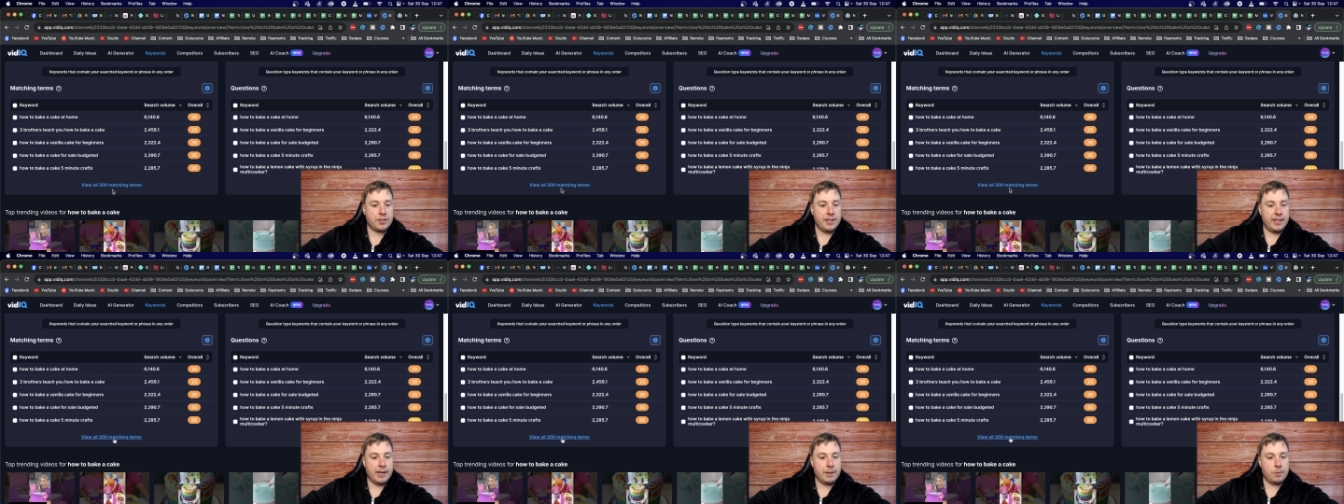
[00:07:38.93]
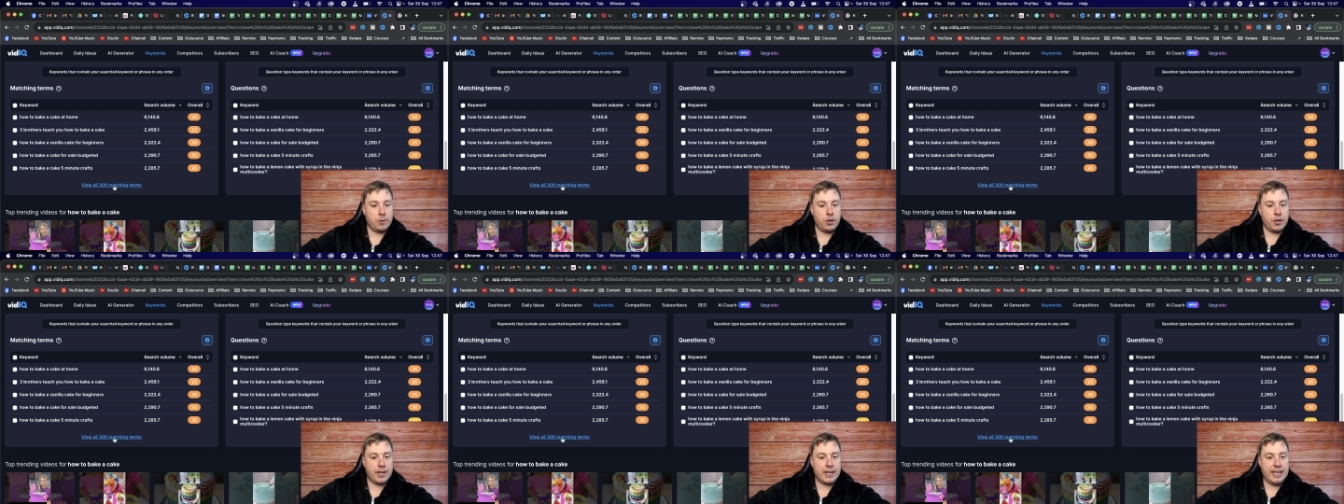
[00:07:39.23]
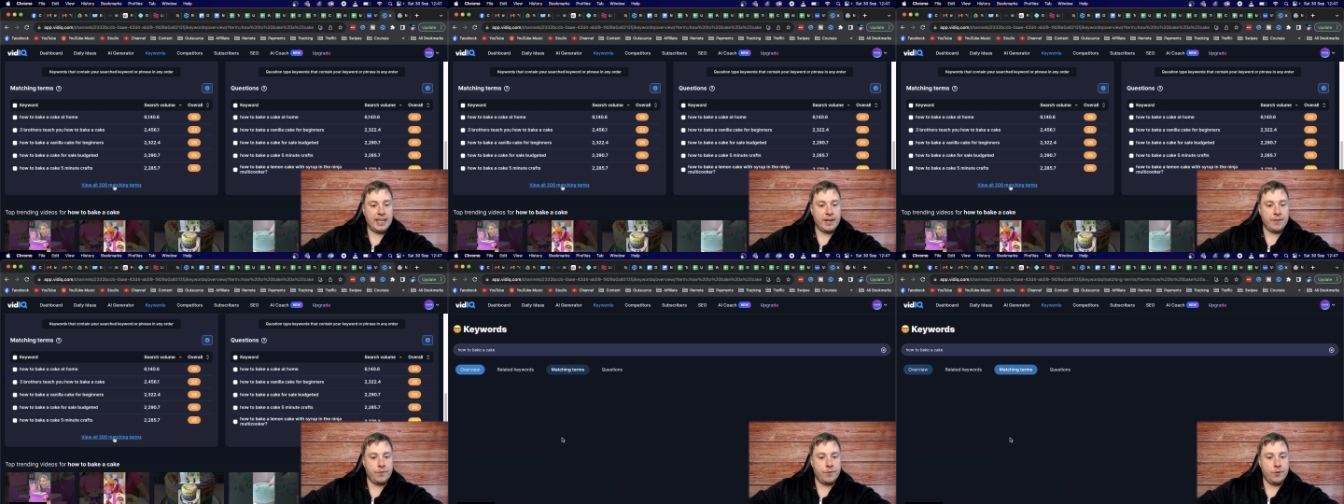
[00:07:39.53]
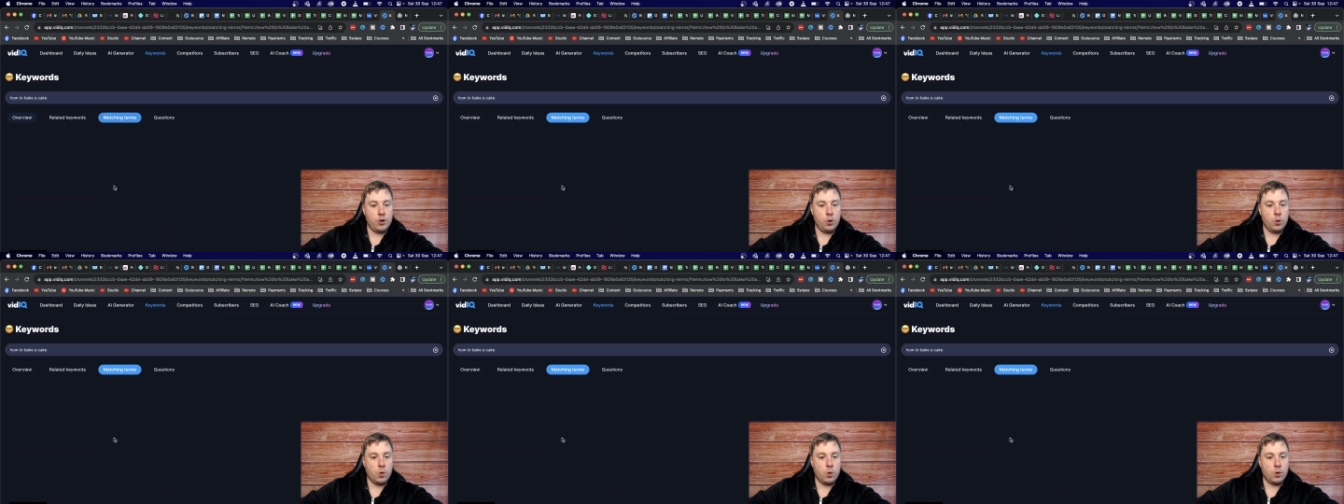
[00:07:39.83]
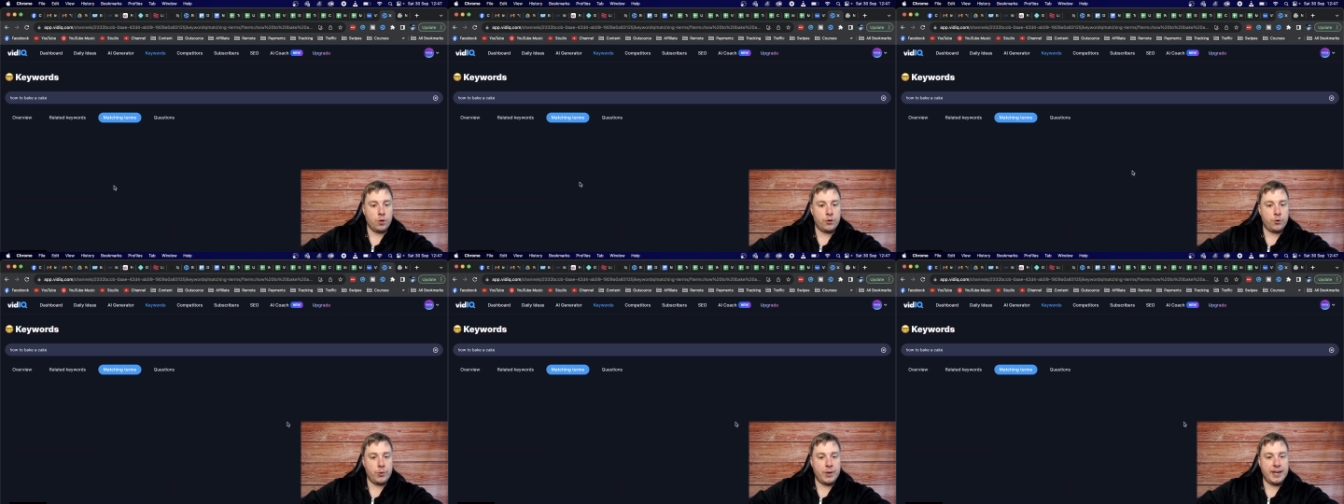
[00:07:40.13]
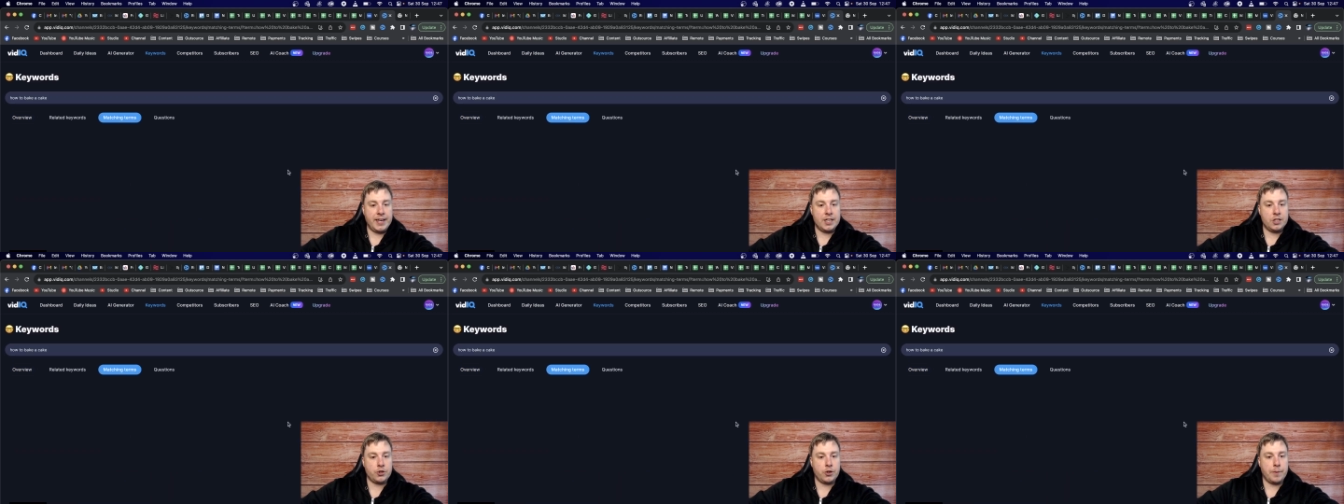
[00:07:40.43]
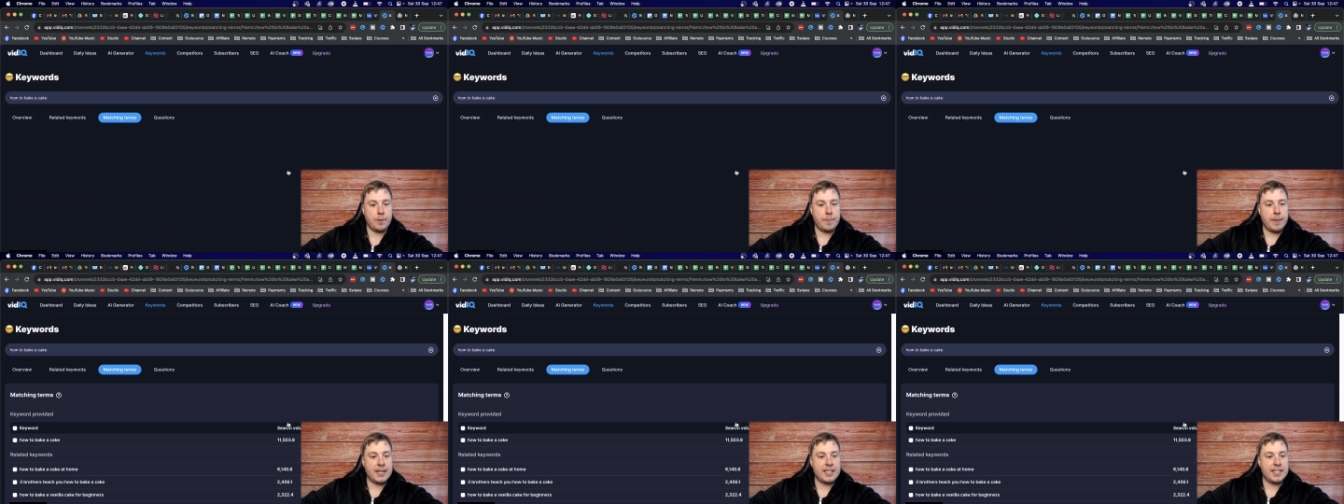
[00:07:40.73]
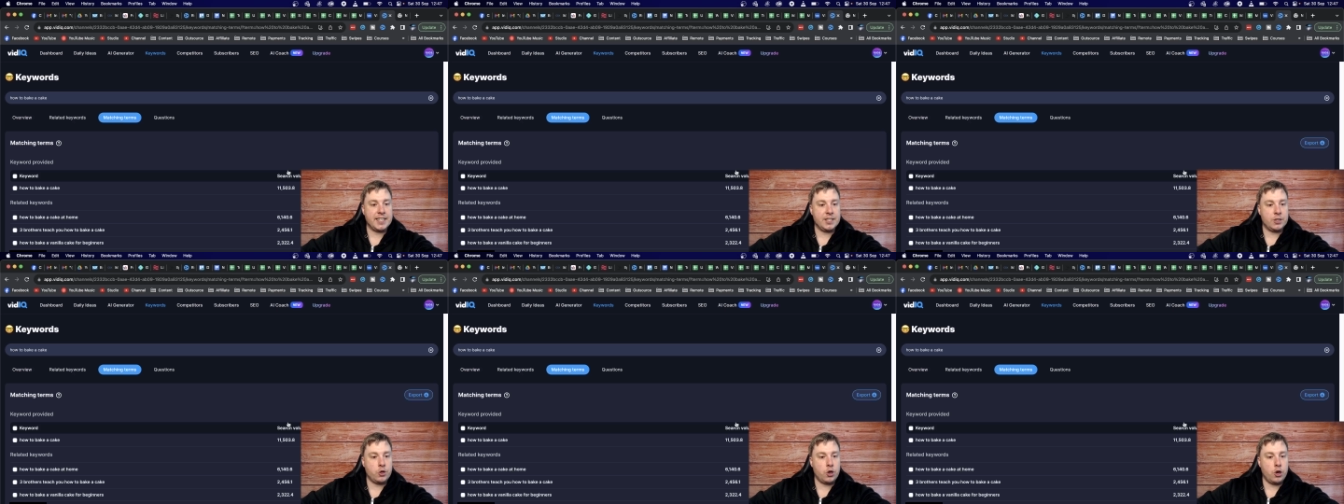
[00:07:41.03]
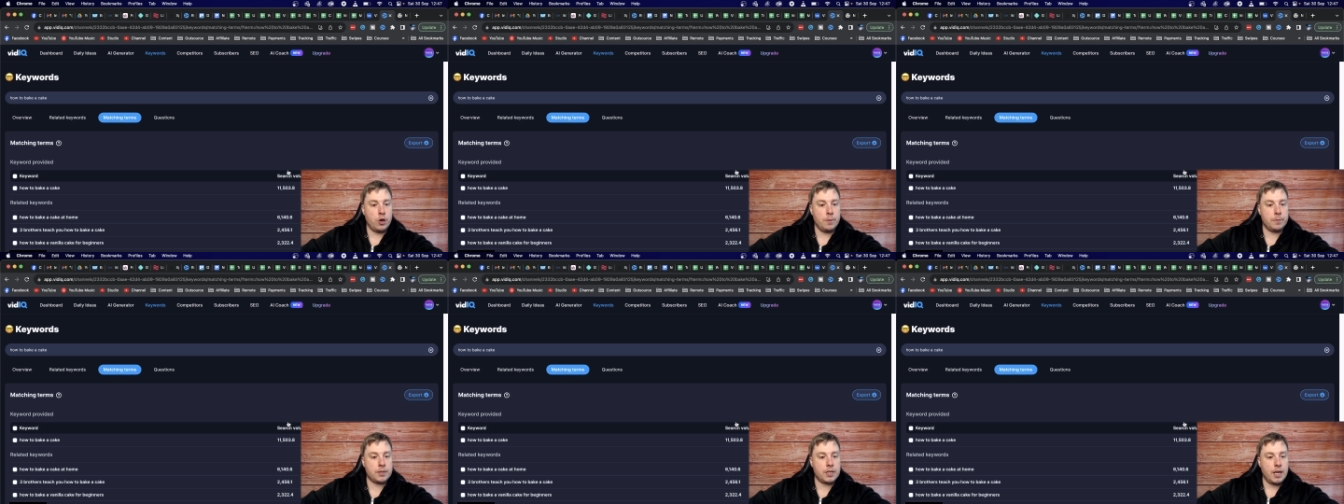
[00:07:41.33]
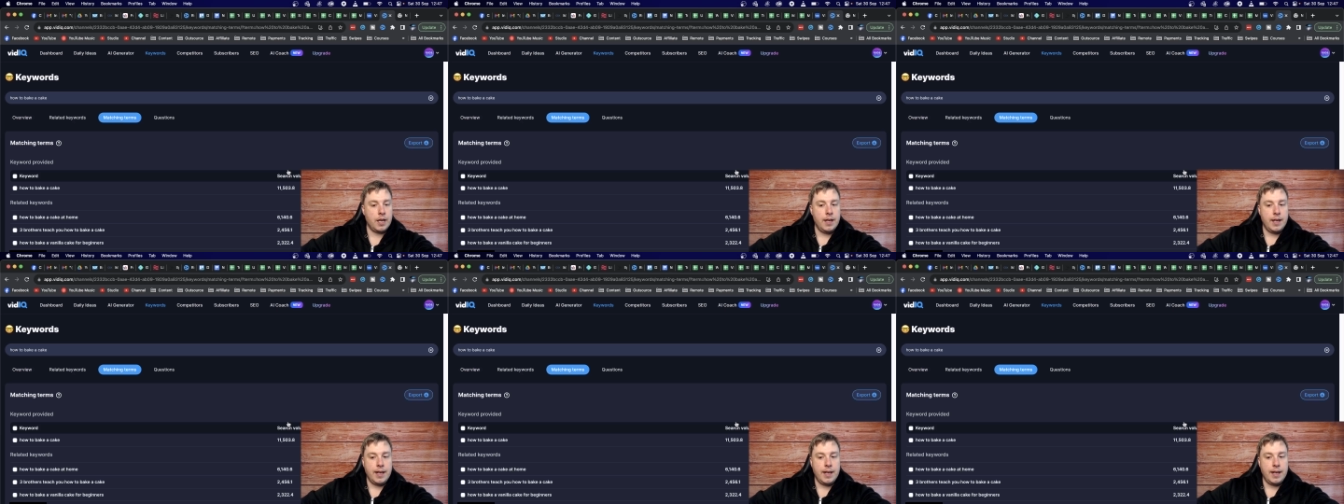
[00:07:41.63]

So then I'm going to click view all 300 matching terms